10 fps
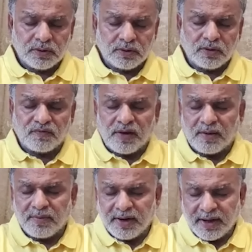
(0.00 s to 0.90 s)
Your
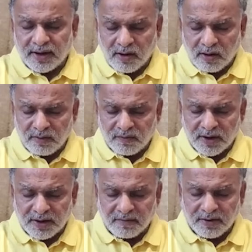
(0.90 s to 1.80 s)
family and all,
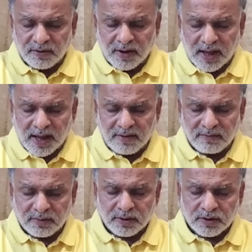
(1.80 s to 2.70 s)
whatever you have,
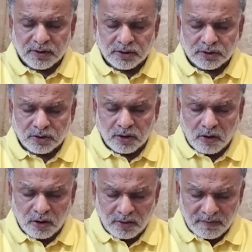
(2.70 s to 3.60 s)
should
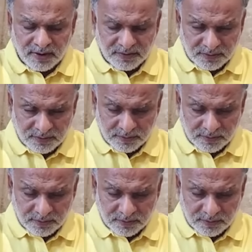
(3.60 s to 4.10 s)
always